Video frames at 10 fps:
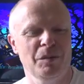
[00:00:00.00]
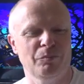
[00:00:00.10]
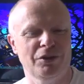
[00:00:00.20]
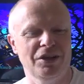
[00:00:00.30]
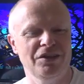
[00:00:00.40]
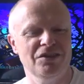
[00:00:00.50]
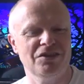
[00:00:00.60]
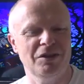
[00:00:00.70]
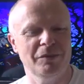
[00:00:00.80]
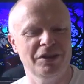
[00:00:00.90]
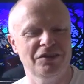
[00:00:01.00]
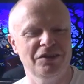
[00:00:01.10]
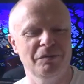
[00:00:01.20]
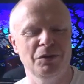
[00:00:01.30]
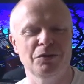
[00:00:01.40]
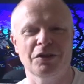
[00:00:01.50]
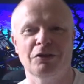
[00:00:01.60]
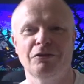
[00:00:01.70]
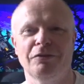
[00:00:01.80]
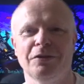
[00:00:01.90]
Brain stimulating music
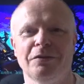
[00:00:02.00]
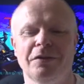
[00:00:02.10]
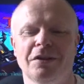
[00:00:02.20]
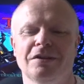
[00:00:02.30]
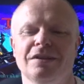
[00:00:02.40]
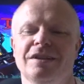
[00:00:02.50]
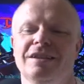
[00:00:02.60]
trivia fun.